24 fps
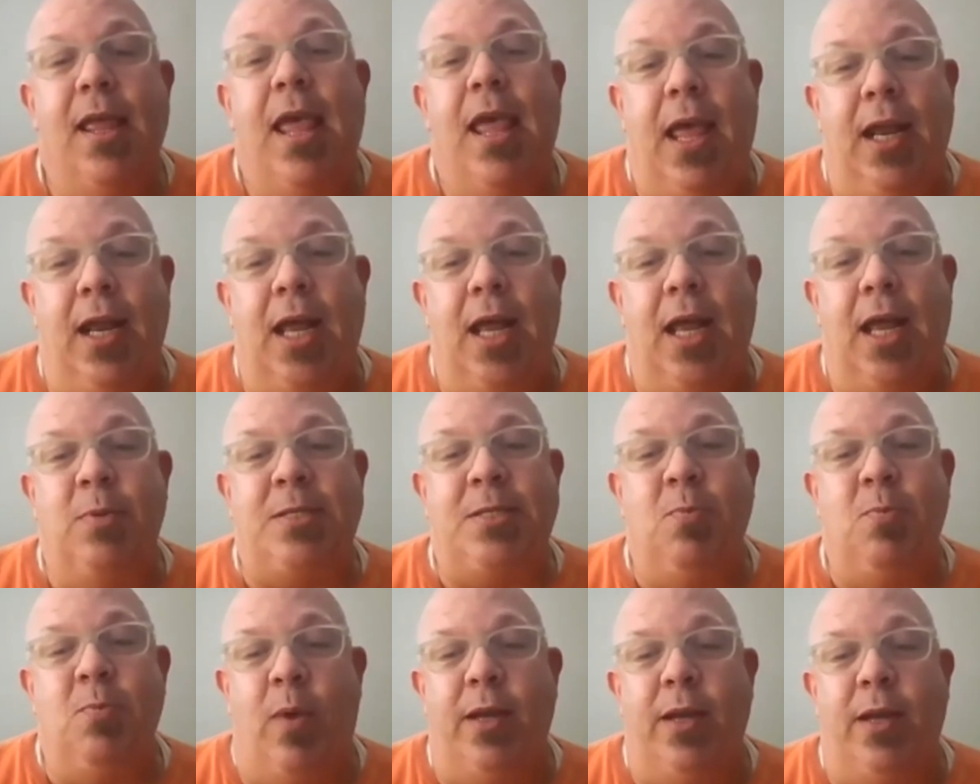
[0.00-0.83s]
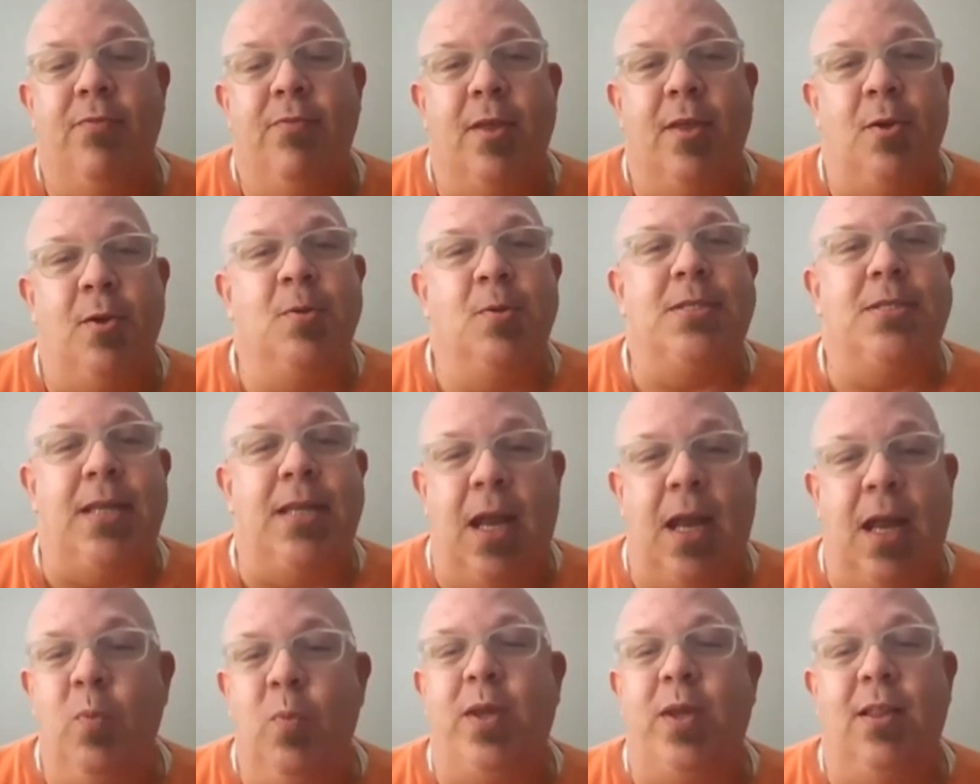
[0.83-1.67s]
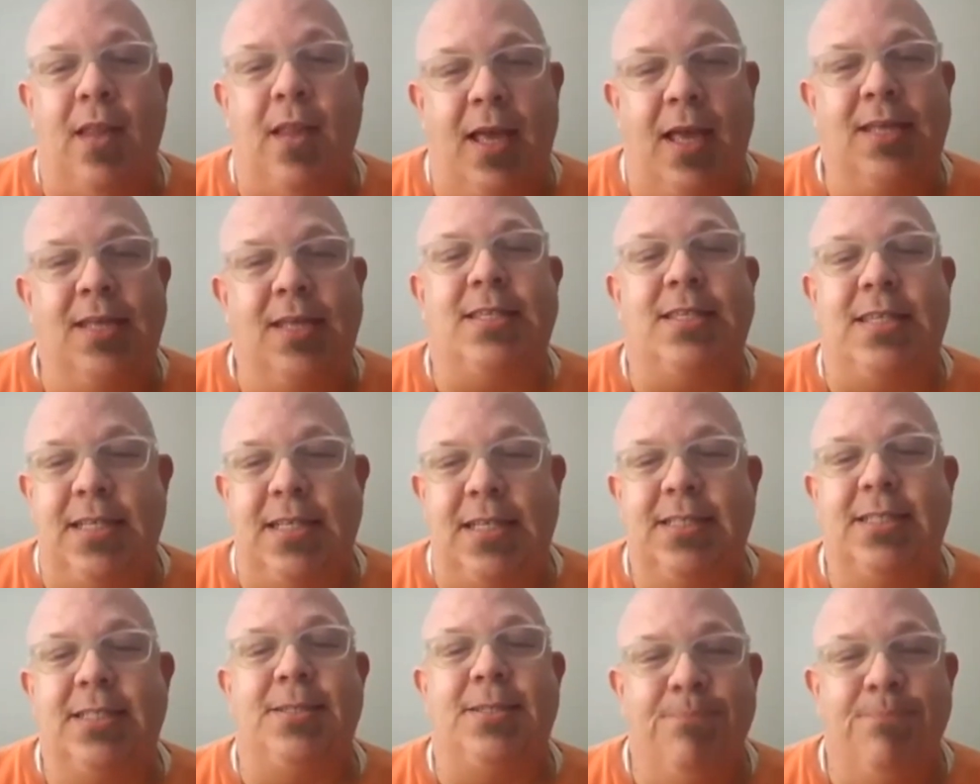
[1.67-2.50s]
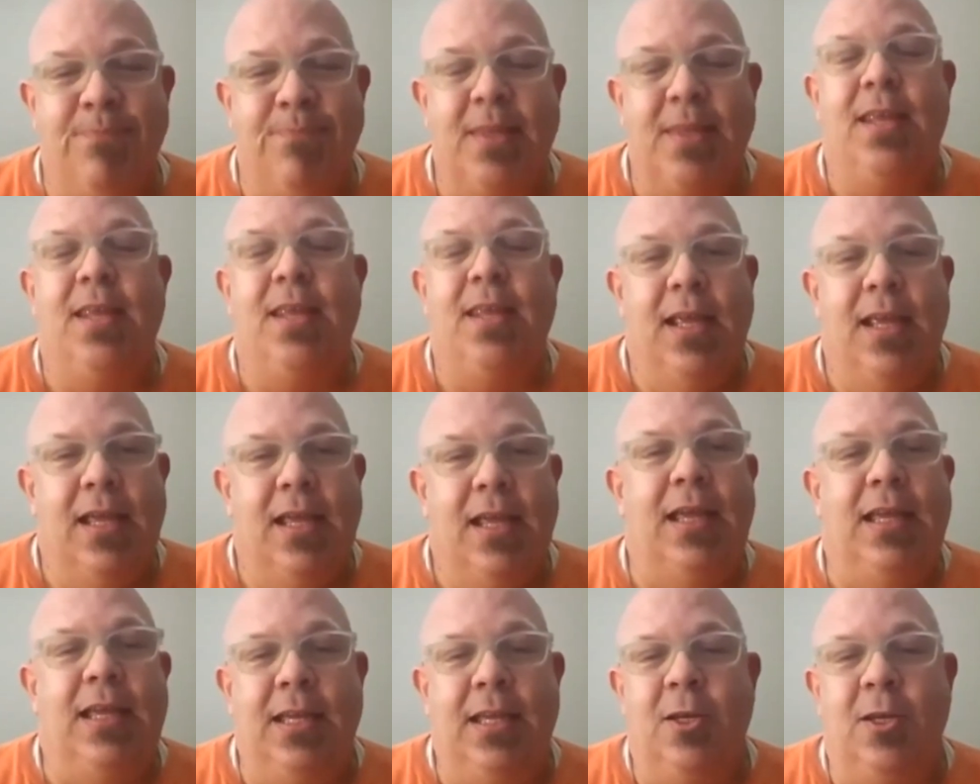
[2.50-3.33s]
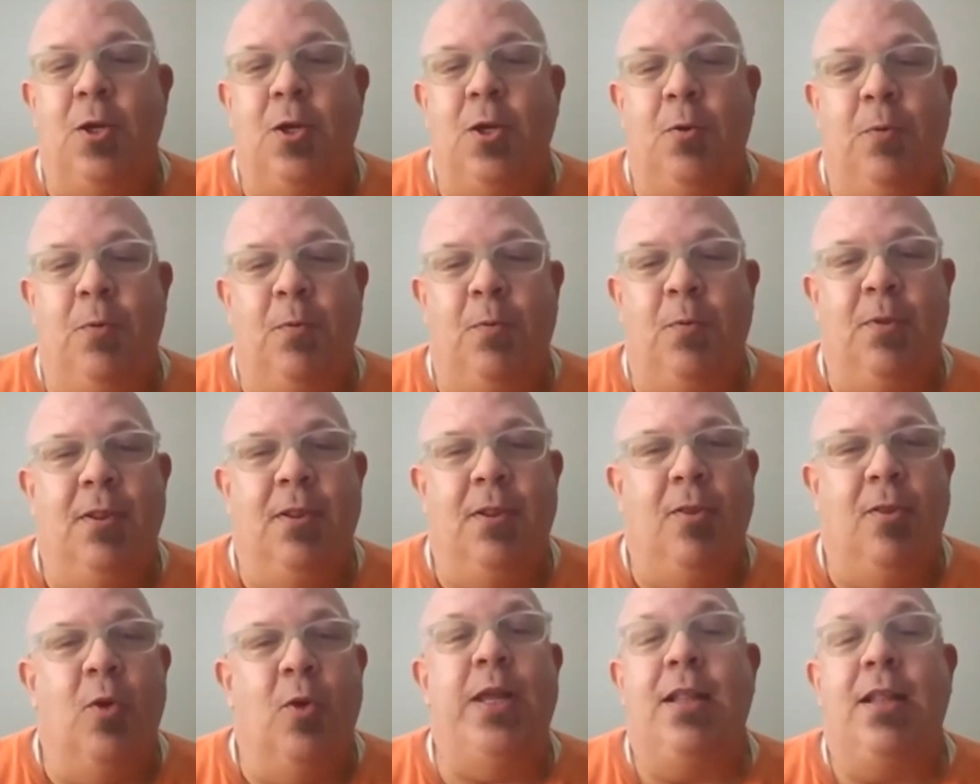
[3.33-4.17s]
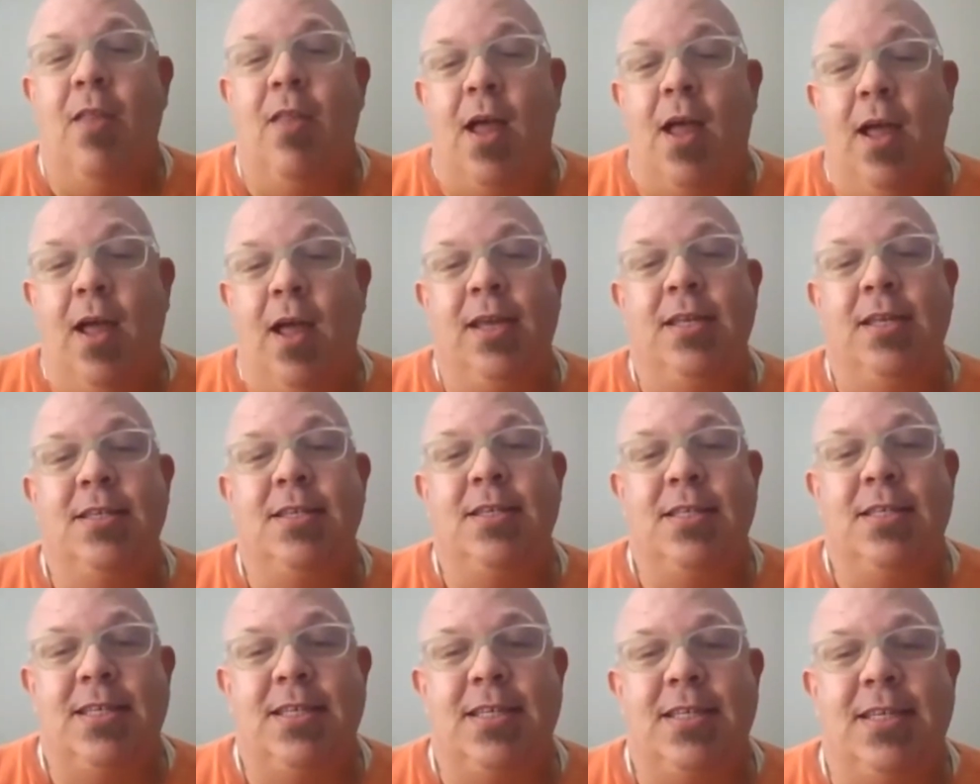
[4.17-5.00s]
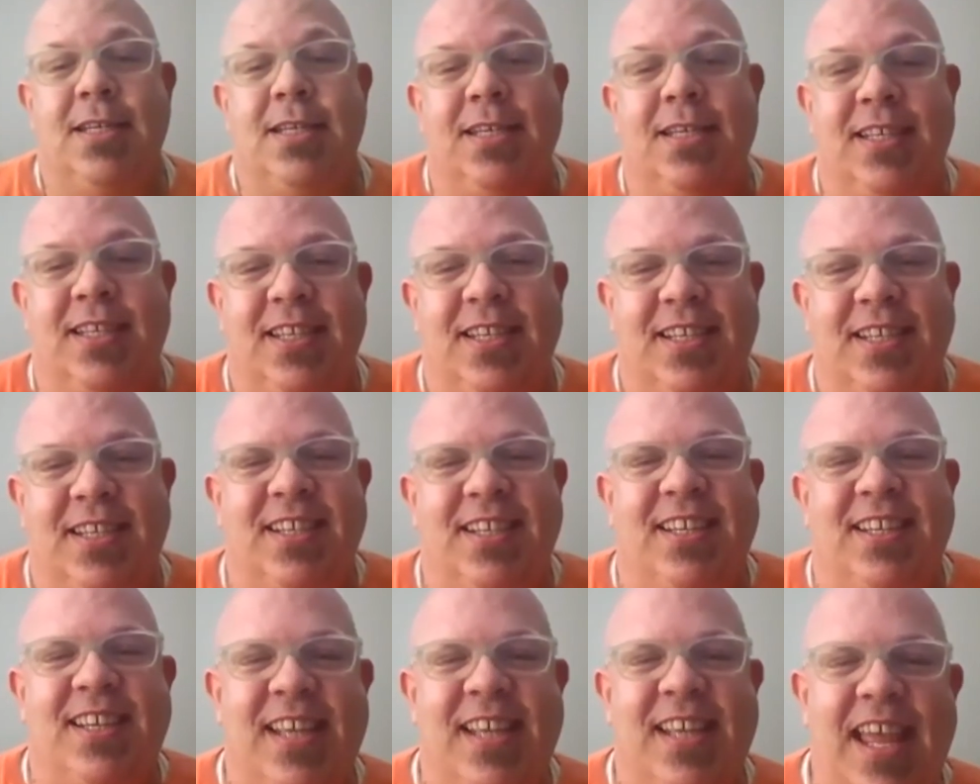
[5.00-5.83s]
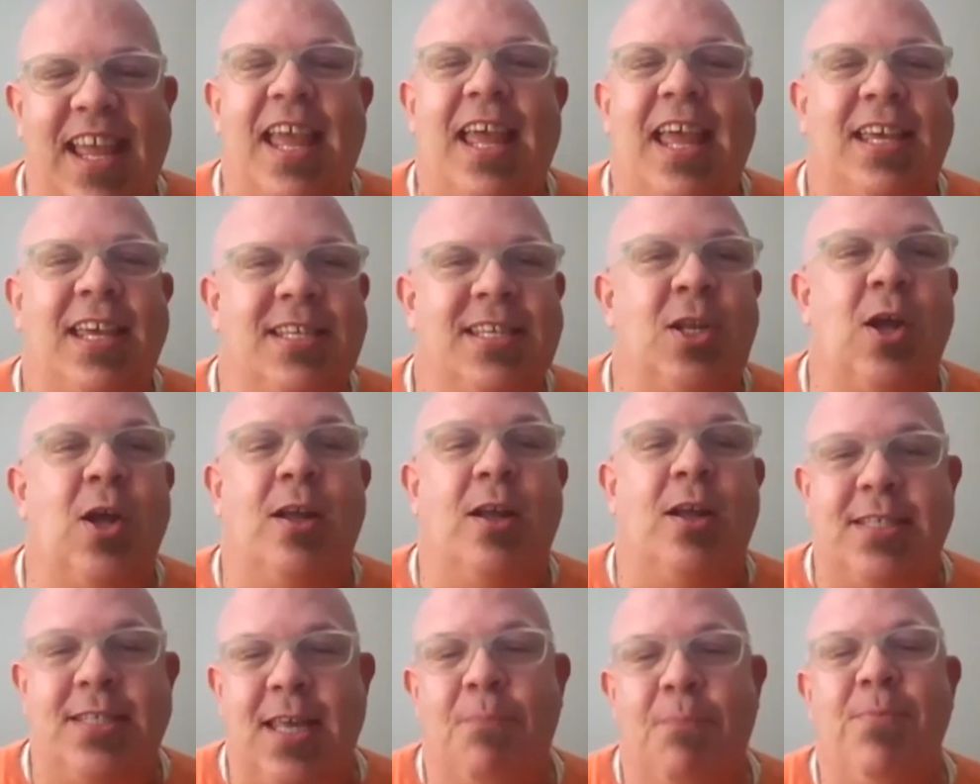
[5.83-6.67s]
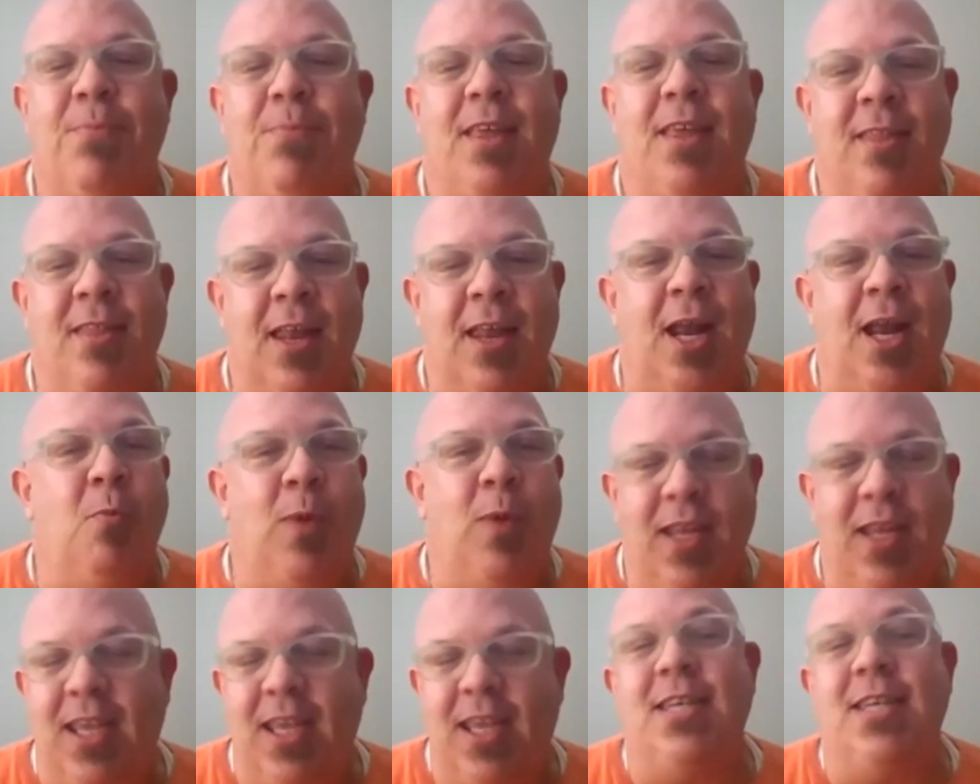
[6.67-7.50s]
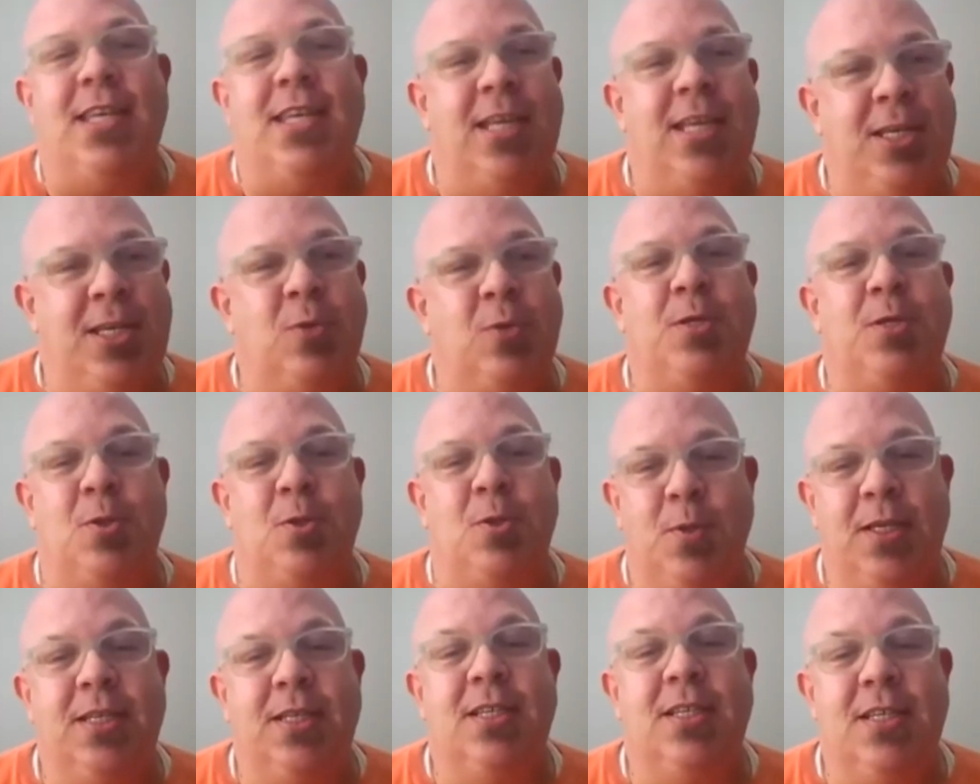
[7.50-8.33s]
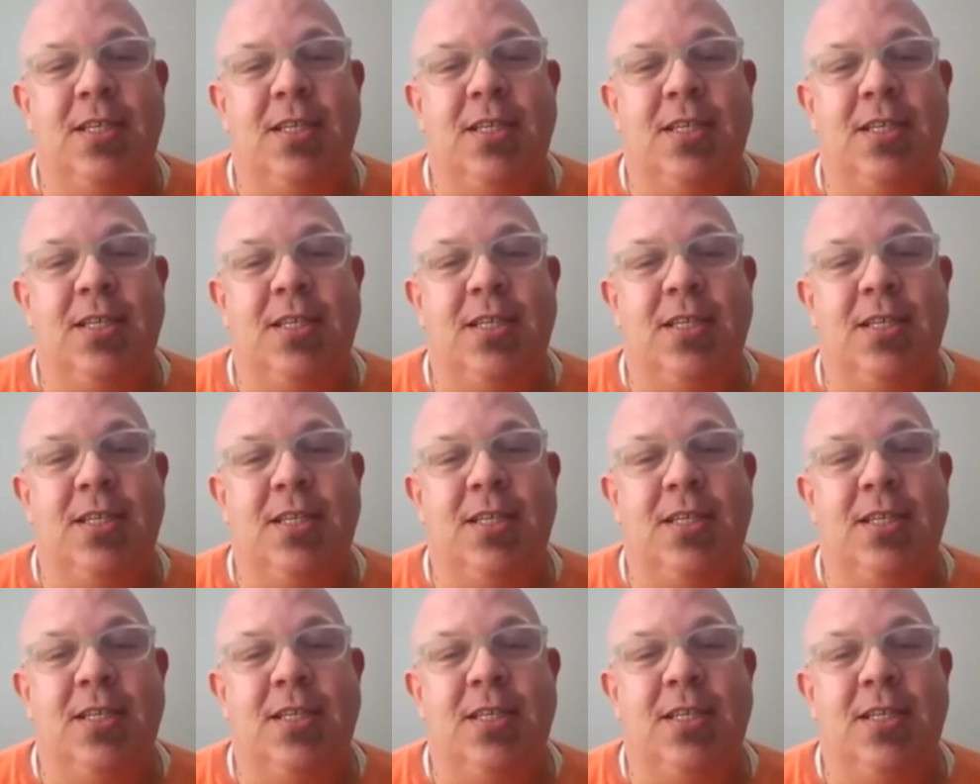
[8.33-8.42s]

And I was one of those. And I realized that, you know, learning lines is not something that I want to continue doing.